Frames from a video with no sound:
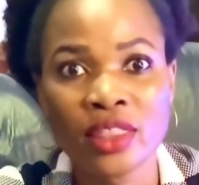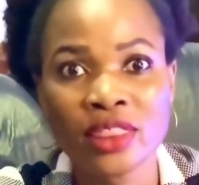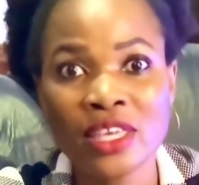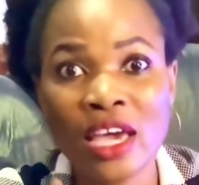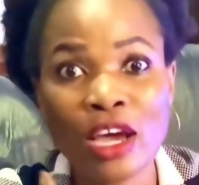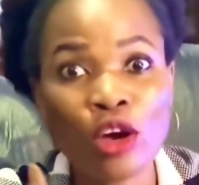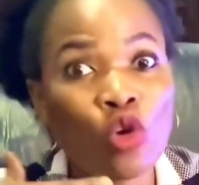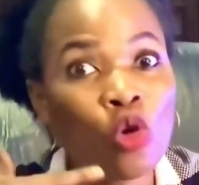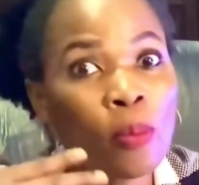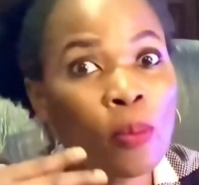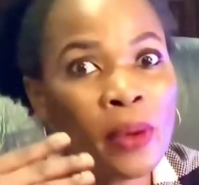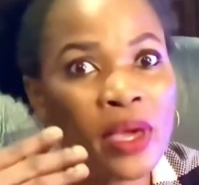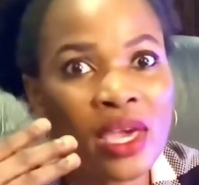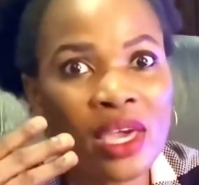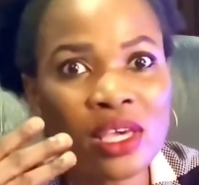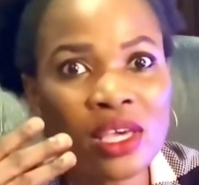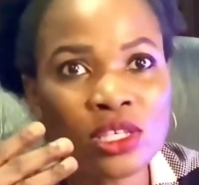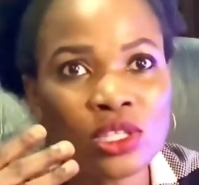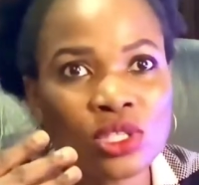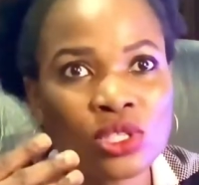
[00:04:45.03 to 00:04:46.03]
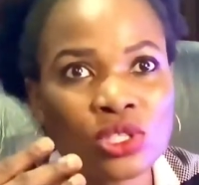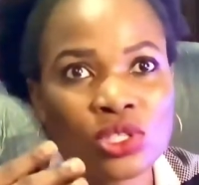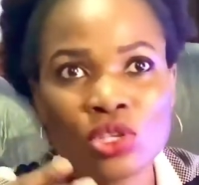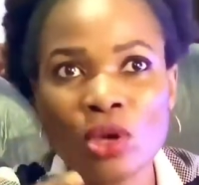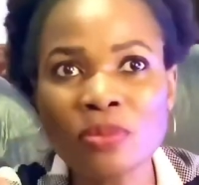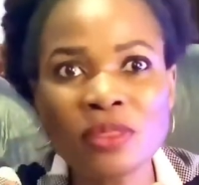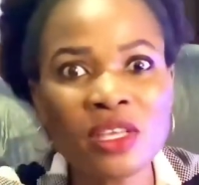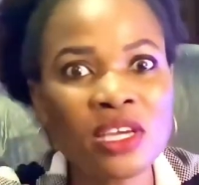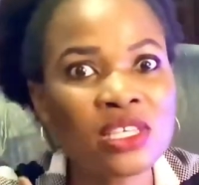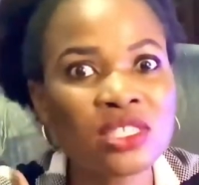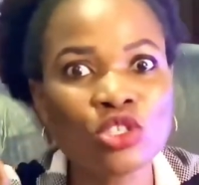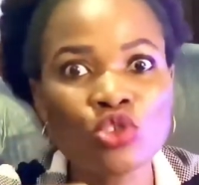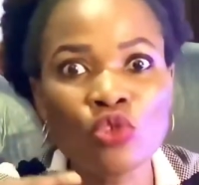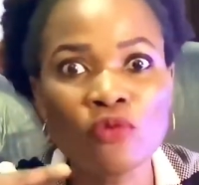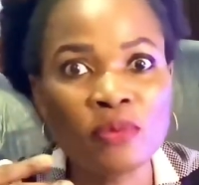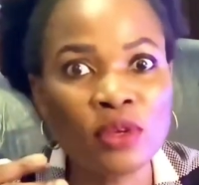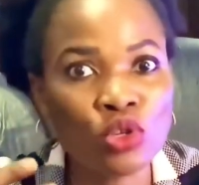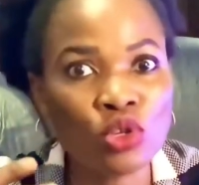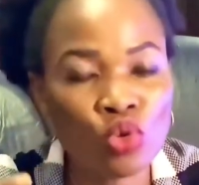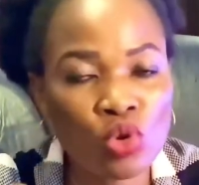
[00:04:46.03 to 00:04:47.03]
there could be some things
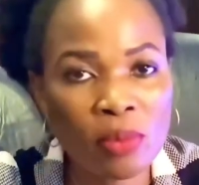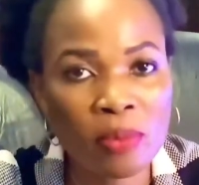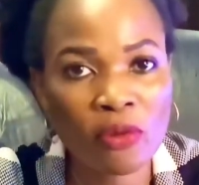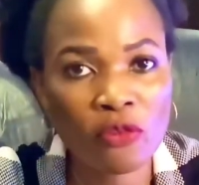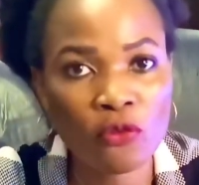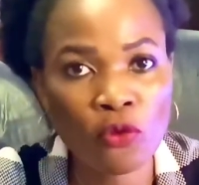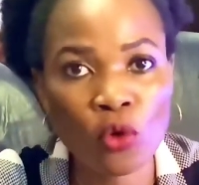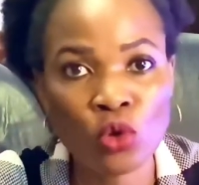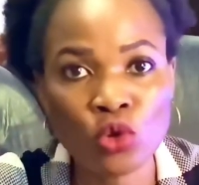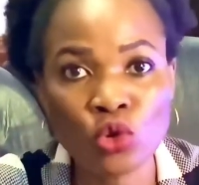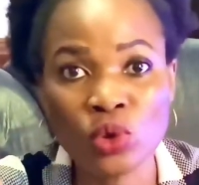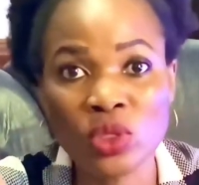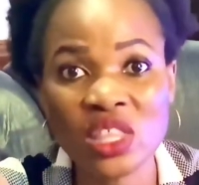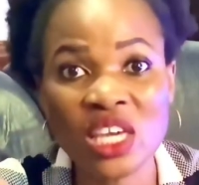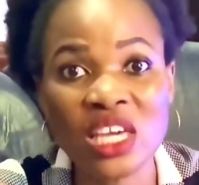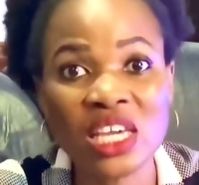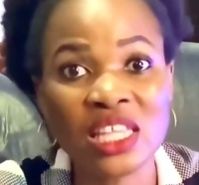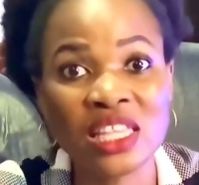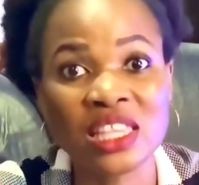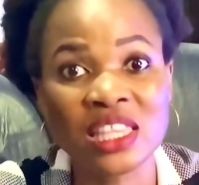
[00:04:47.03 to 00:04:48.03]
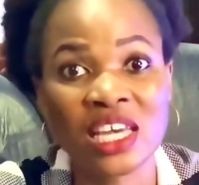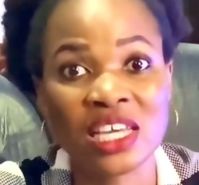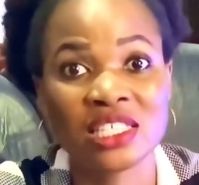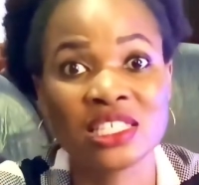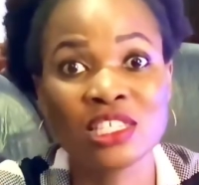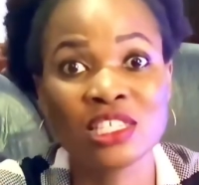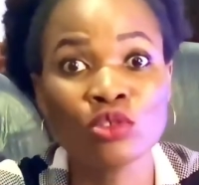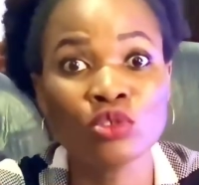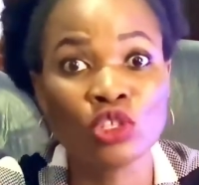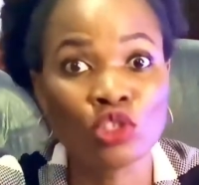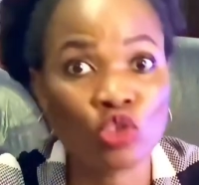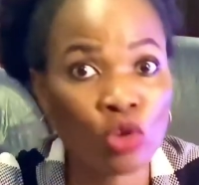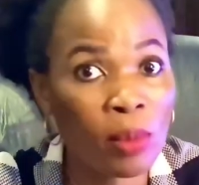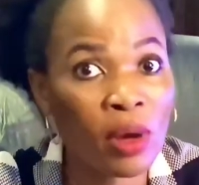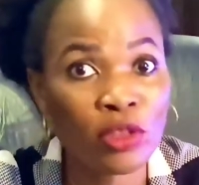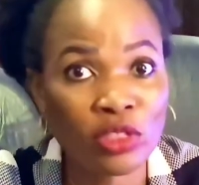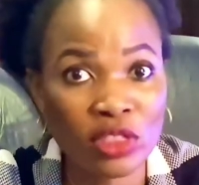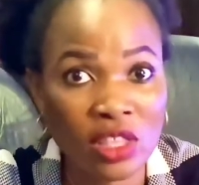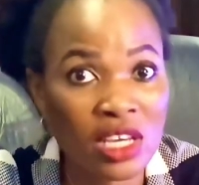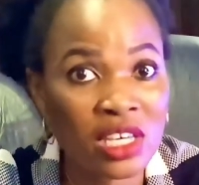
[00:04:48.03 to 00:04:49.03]
you've been doing before, you think they are still the
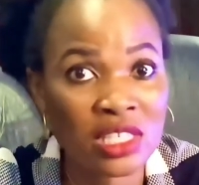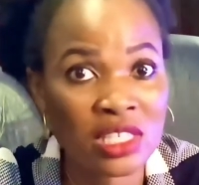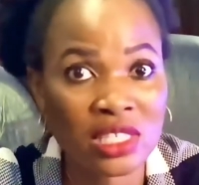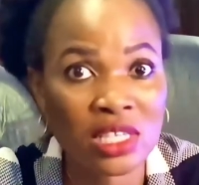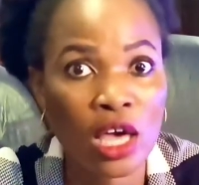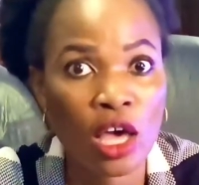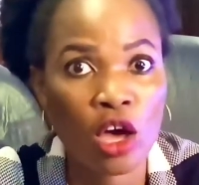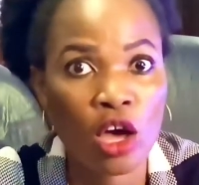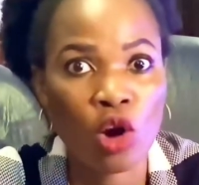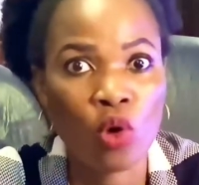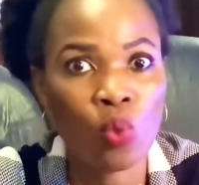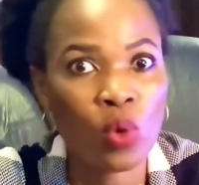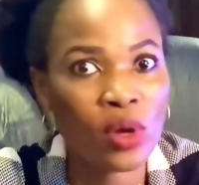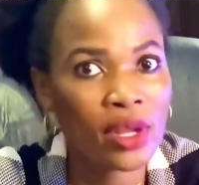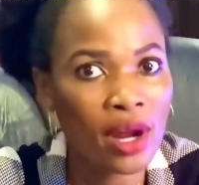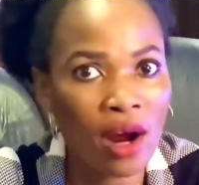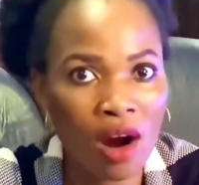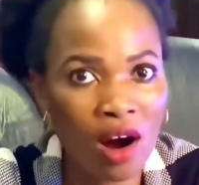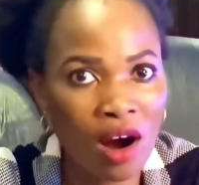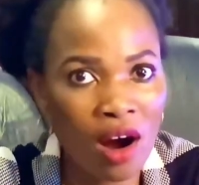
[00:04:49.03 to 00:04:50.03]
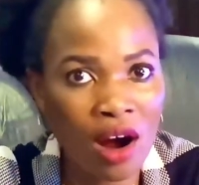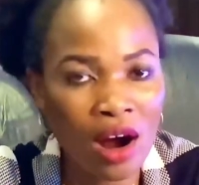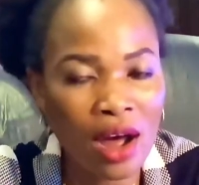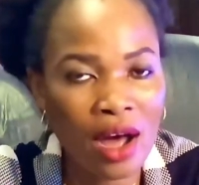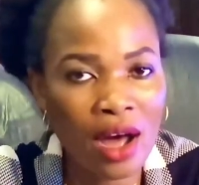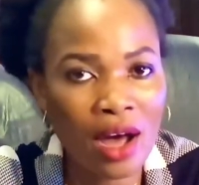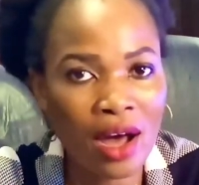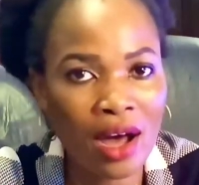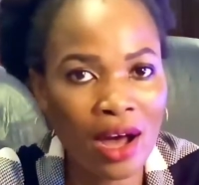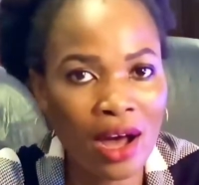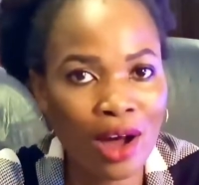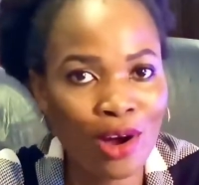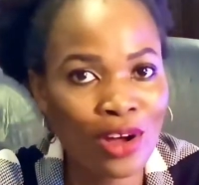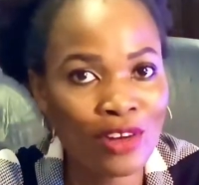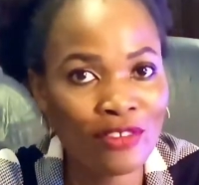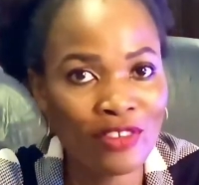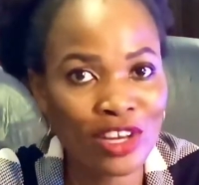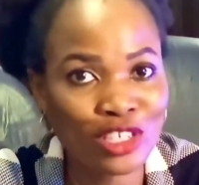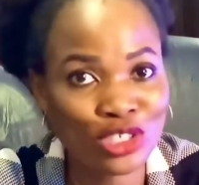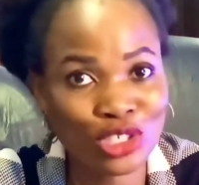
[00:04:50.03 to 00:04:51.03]
normal things with her.
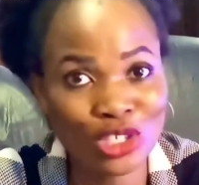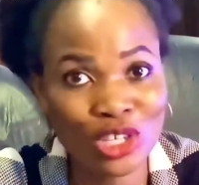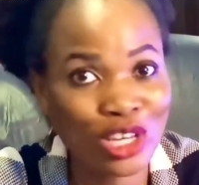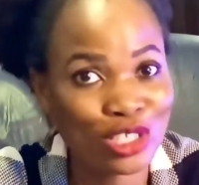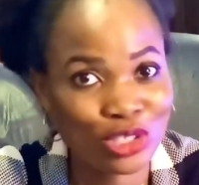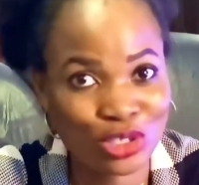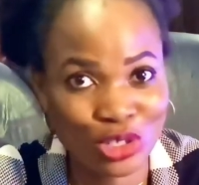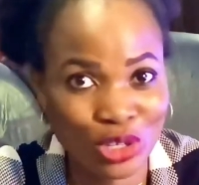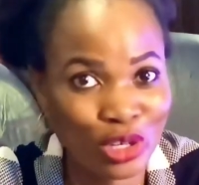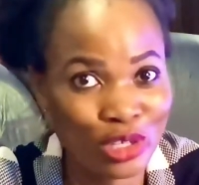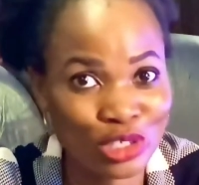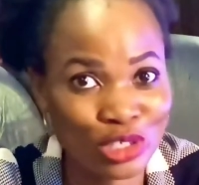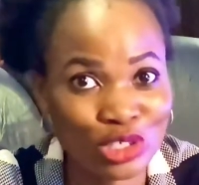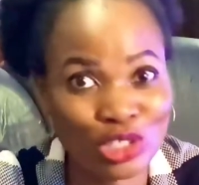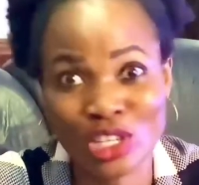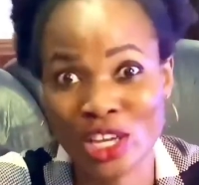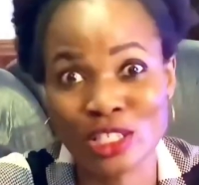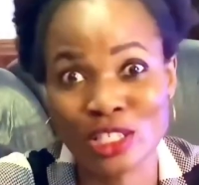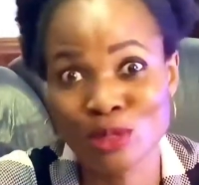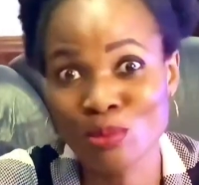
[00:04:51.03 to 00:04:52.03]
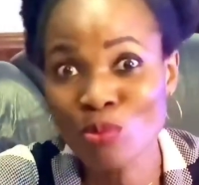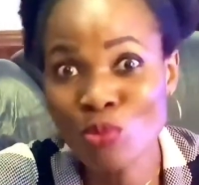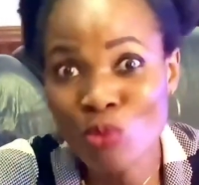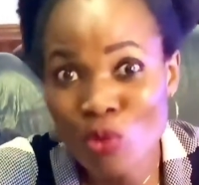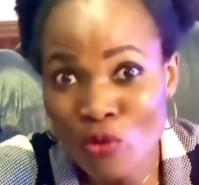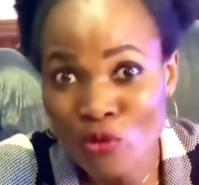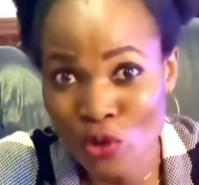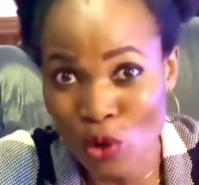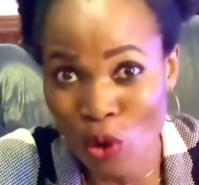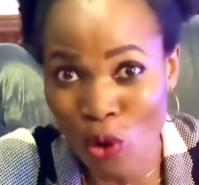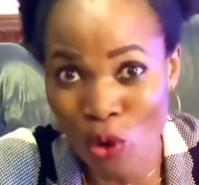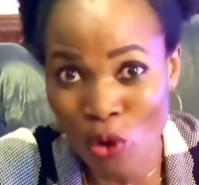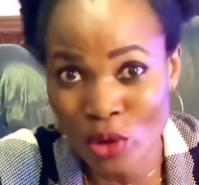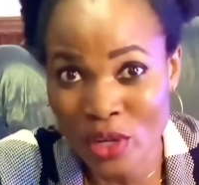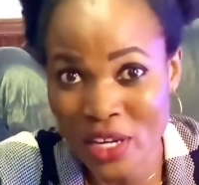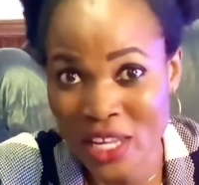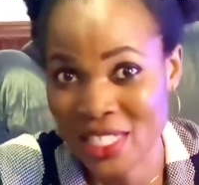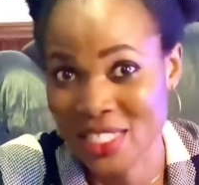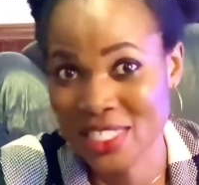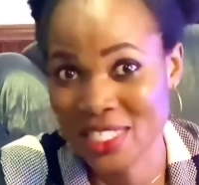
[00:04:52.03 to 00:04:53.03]
However, she has changed, she has moved
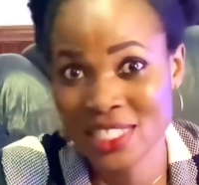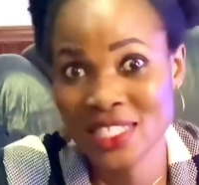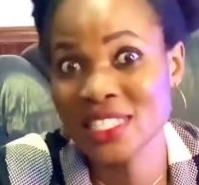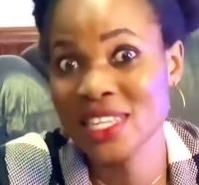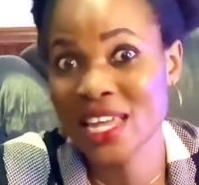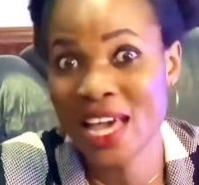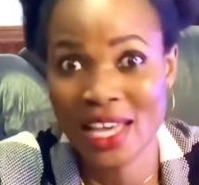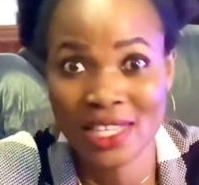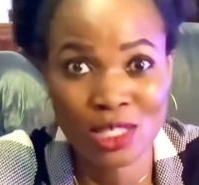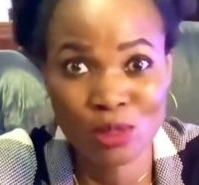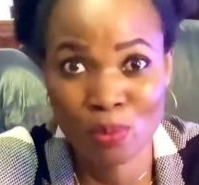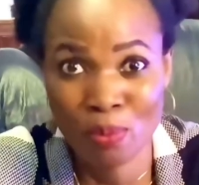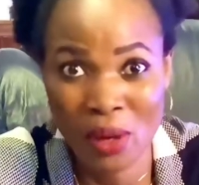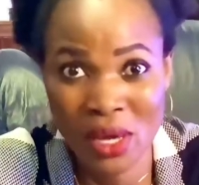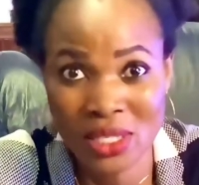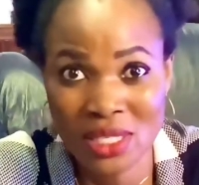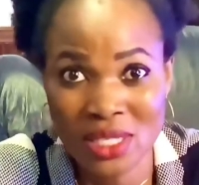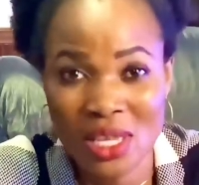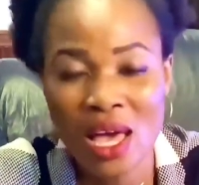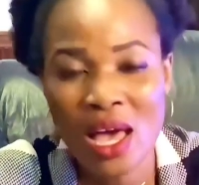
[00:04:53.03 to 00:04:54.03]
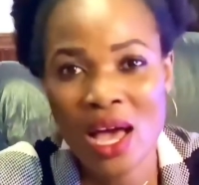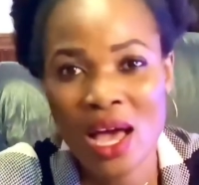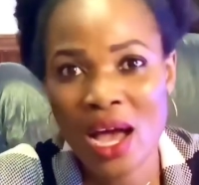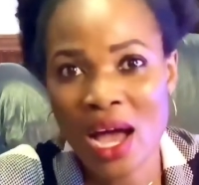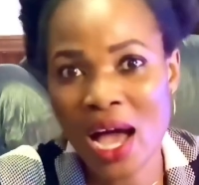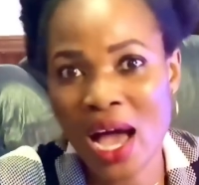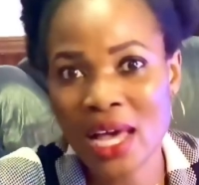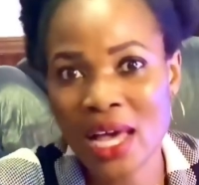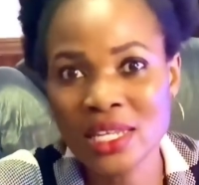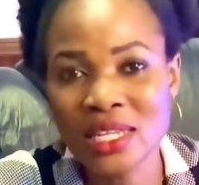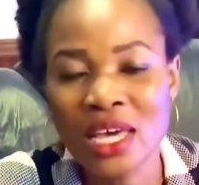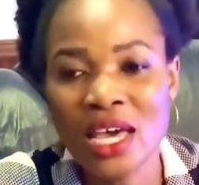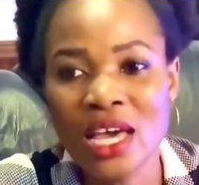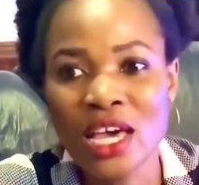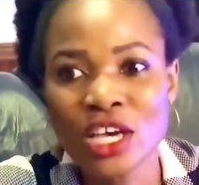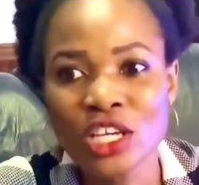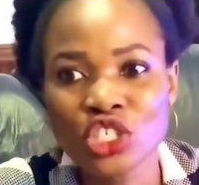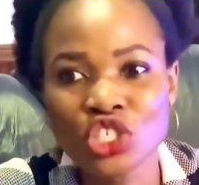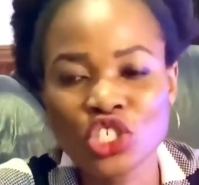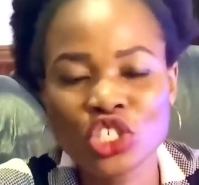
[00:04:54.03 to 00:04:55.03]
on in certain aspects, and
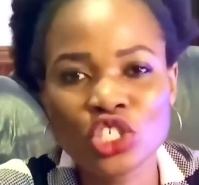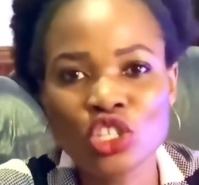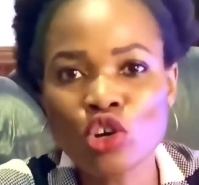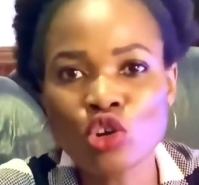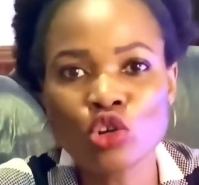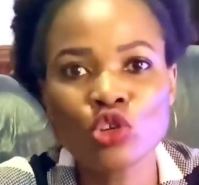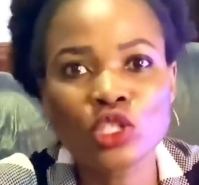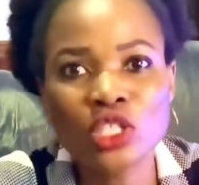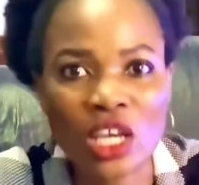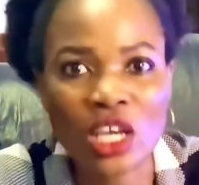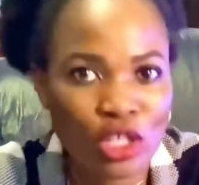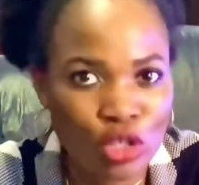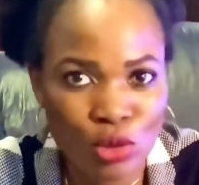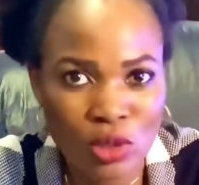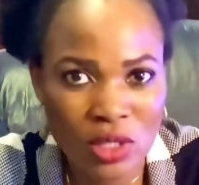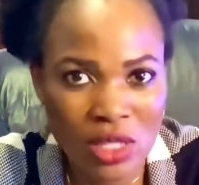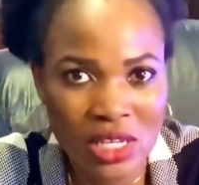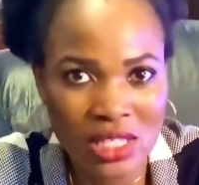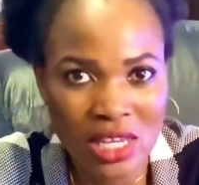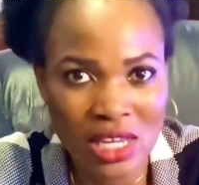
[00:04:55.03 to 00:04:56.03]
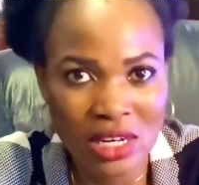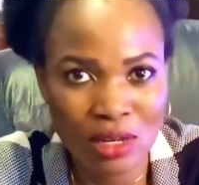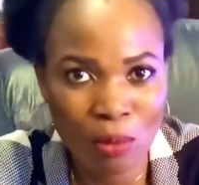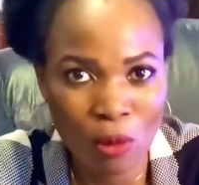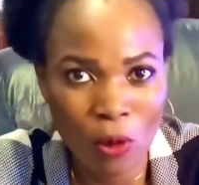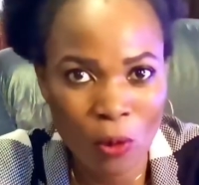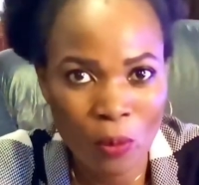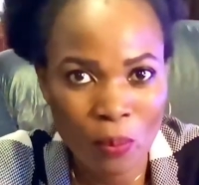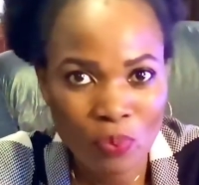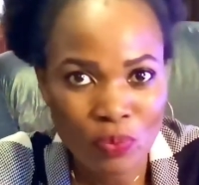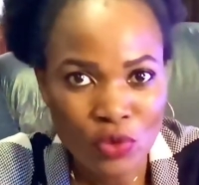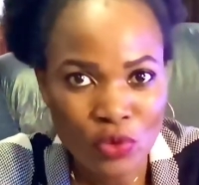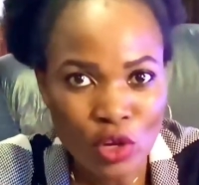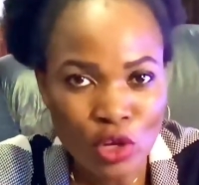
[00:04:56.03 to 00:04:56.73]
she's not going to take those things anymore.